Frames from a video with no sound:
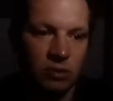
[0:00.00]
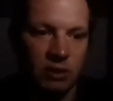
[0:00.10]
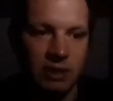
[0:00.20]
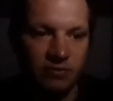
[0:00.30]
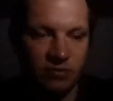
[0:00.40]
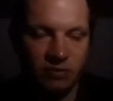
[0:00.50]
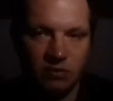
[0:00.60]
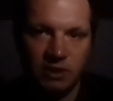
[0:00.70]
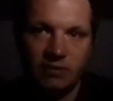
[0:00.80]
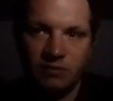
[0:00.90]
left
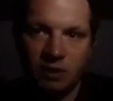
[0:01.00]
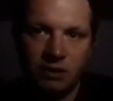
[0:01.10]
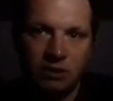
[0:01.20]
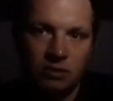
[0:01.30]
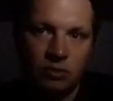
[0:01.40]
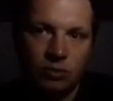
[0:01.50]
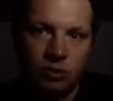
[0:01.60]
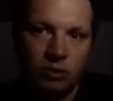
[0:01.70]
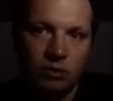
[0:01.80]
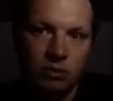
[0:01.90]
like the
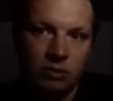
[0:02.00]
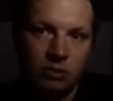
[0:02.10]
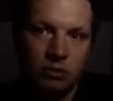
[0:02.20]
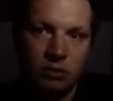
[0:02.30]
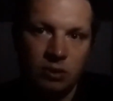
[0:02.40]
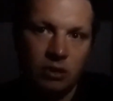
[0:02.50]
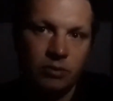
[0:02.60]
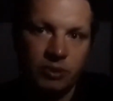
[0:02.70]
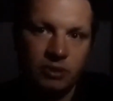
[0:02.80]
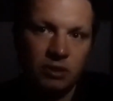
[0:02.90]
door open,